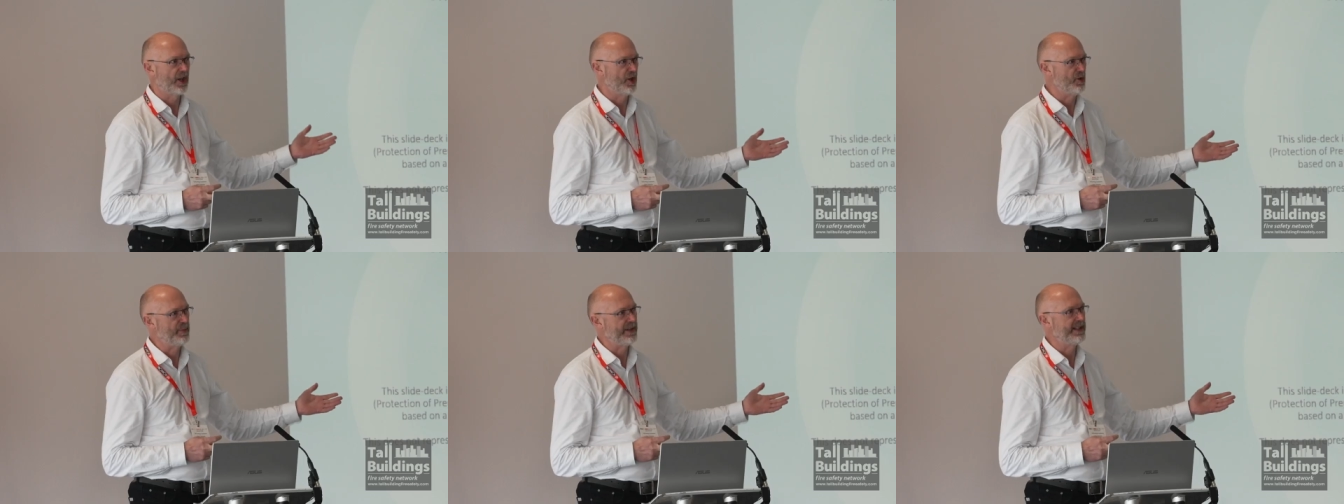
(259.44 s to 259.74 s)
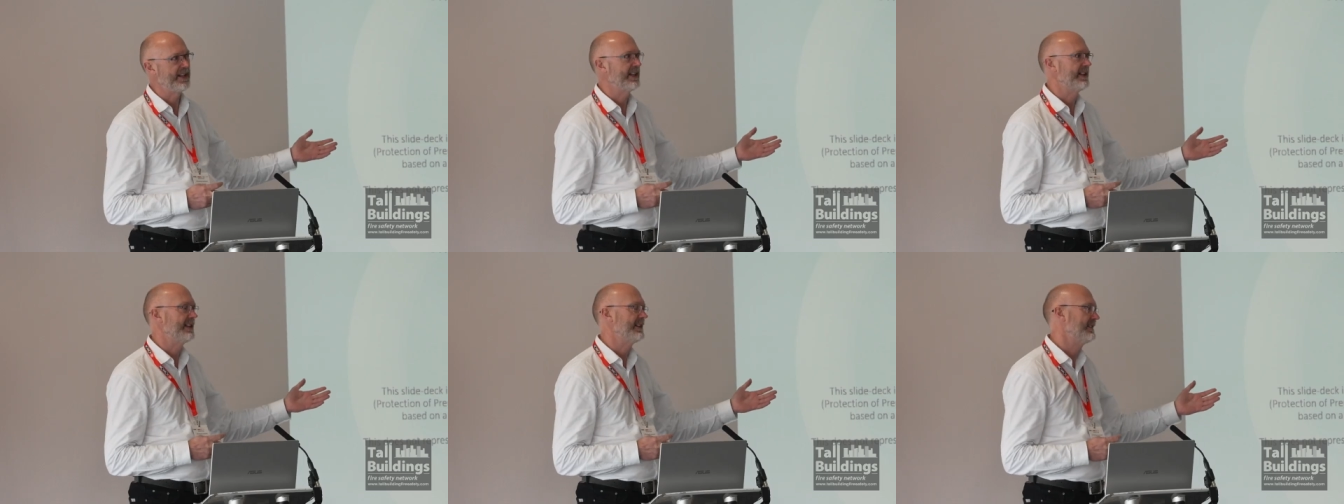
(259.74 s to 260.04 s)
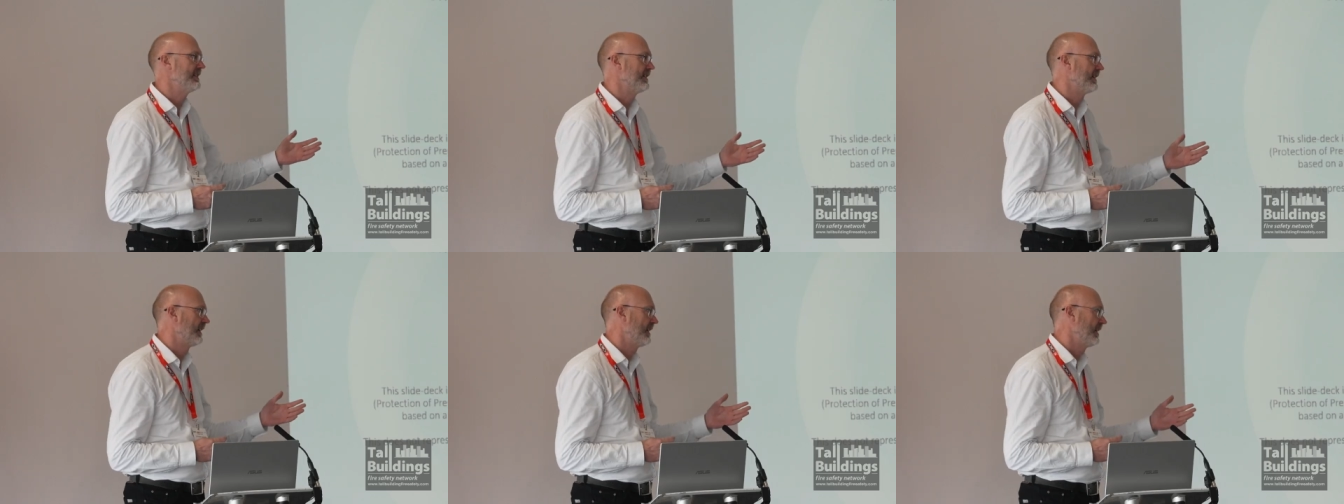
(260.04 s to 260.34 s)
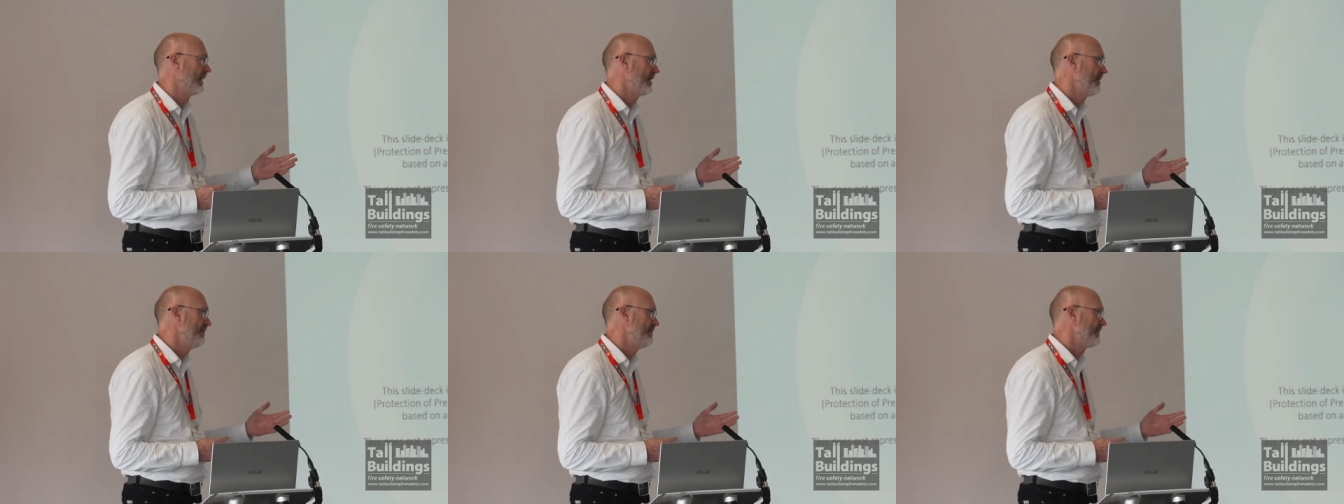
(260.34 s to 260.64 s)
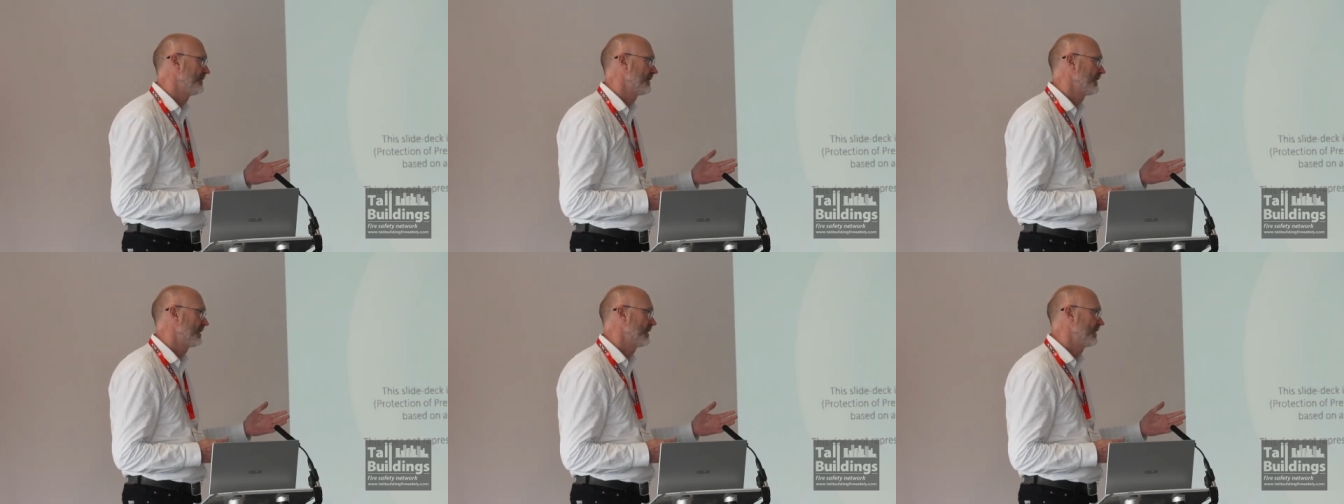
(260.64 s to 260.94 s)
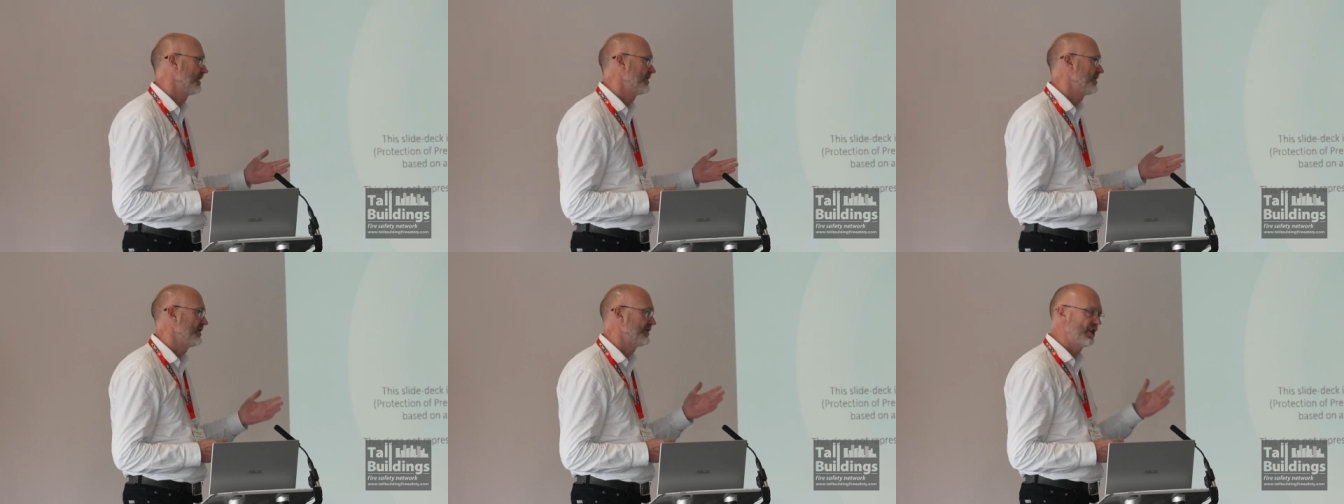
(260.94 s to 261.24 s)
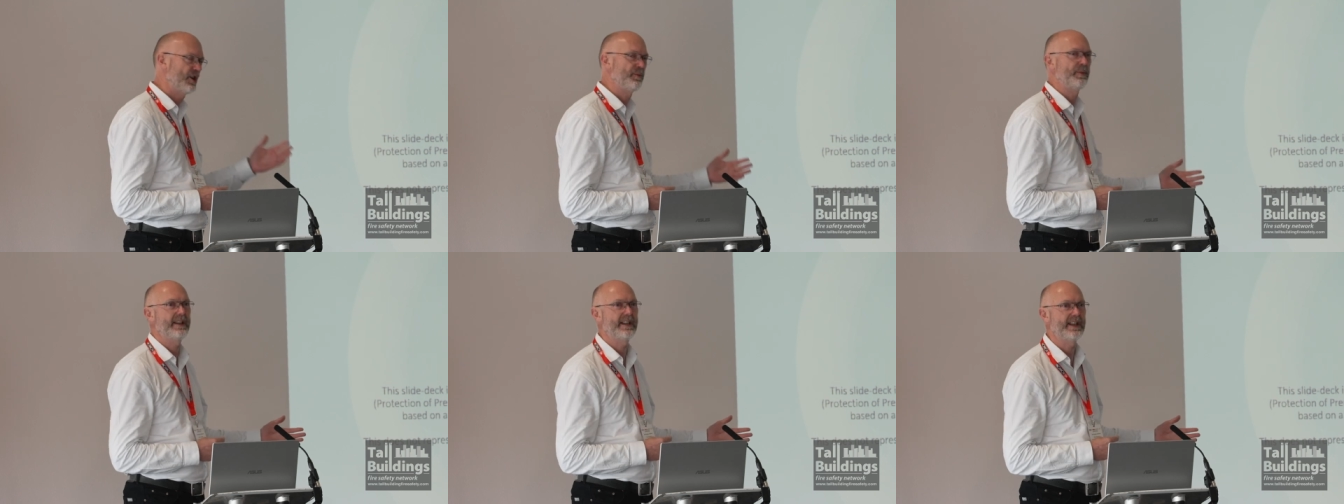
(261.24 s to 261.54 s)
OBE. Um, she's
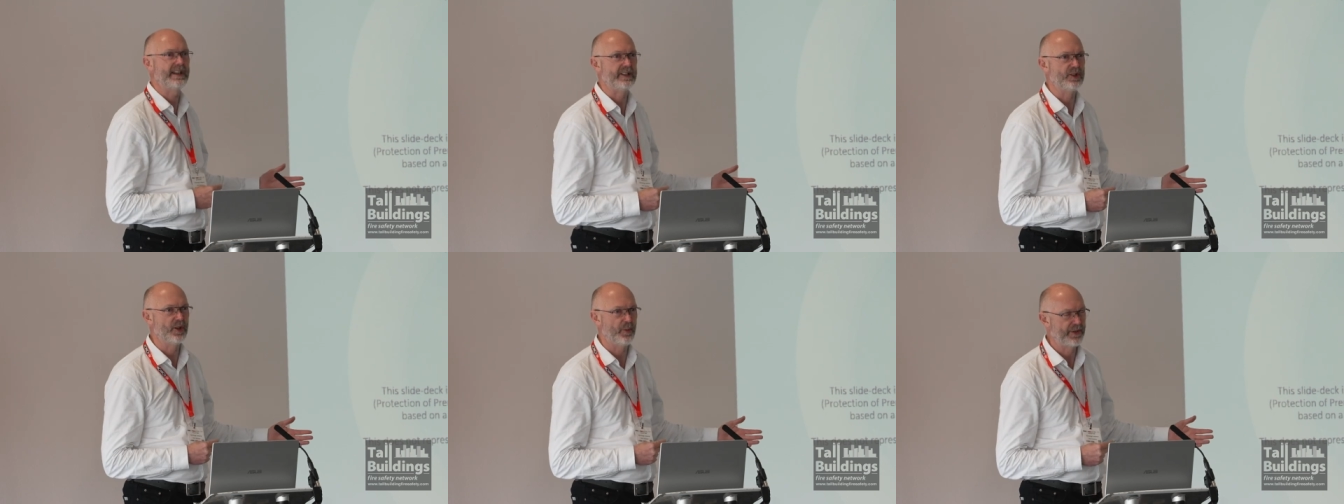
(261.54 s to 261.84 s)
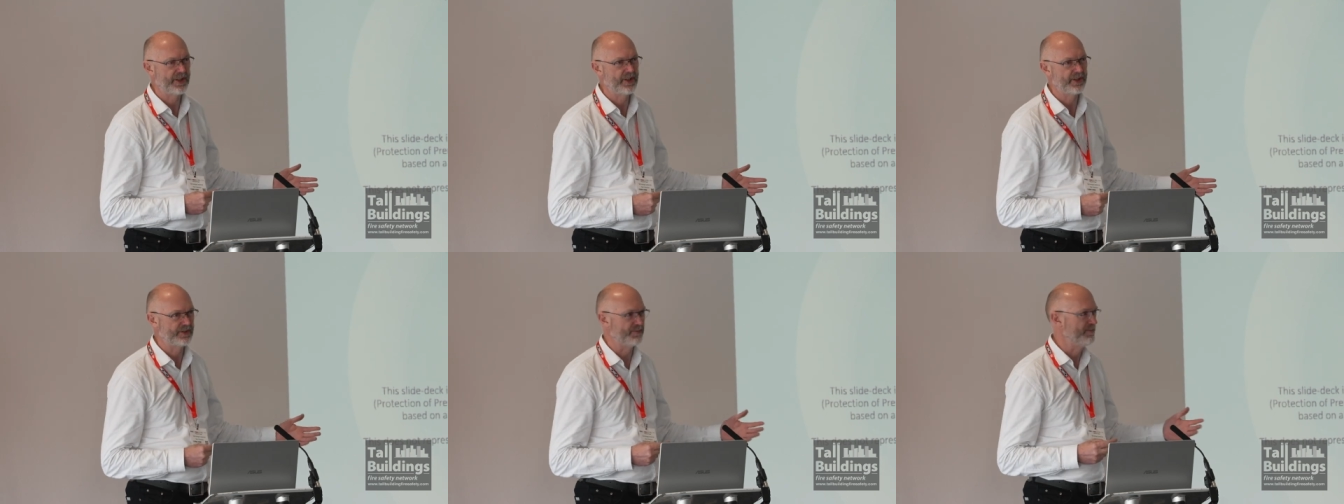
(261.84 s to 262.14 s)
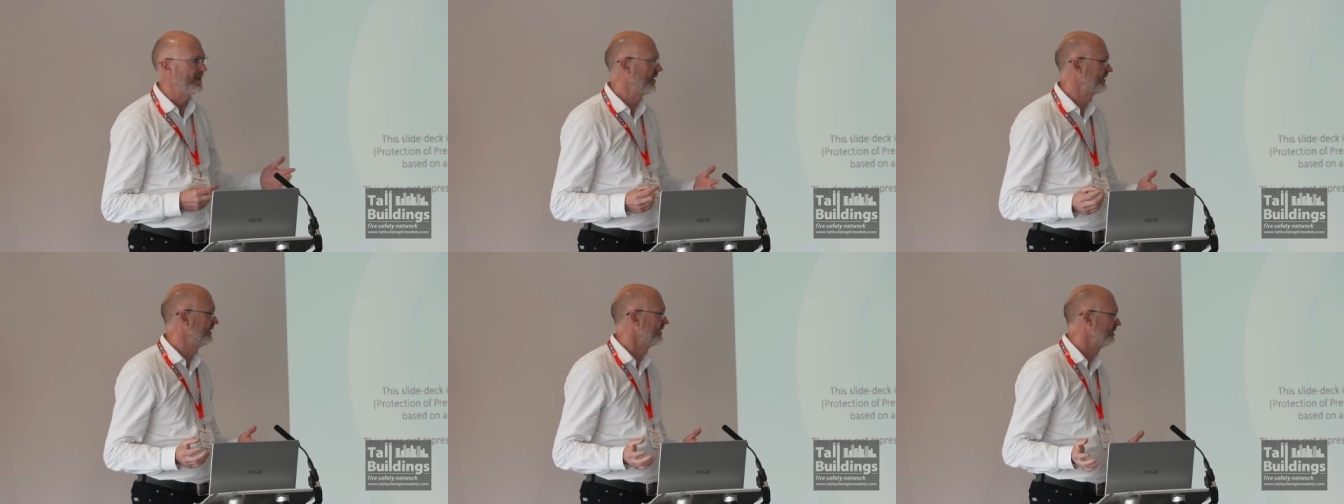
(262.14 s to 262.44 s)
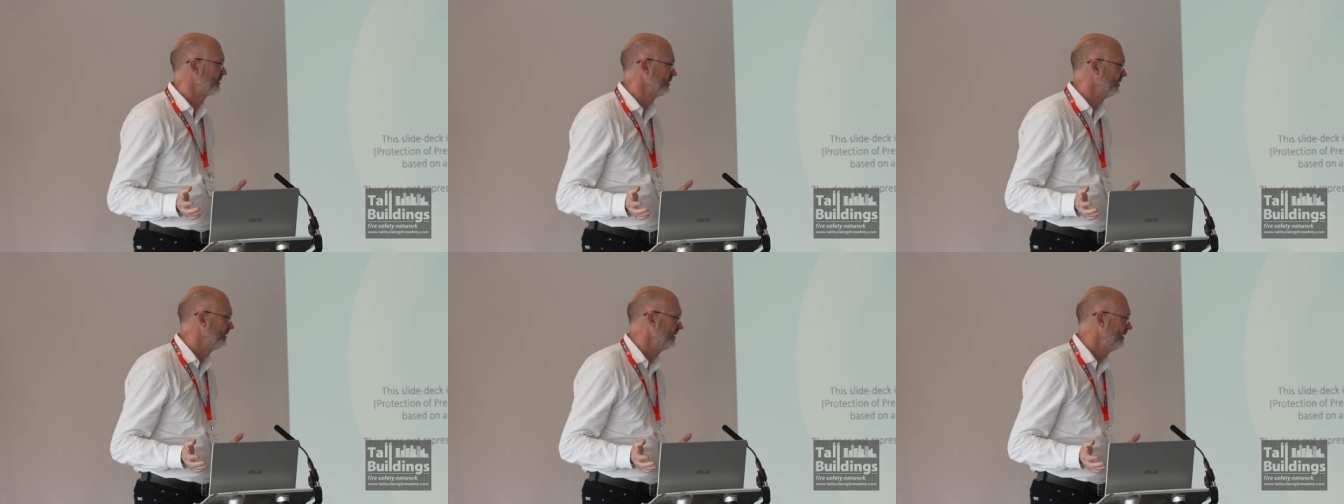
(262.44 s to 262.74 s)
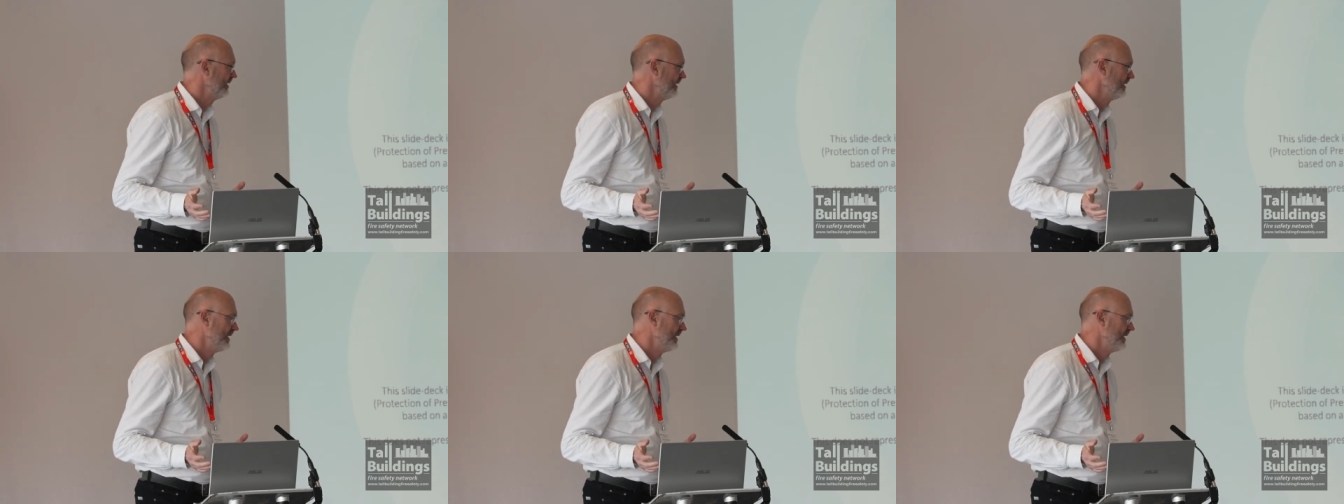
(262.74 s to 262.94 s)
an OBE not because of Martyn's Law.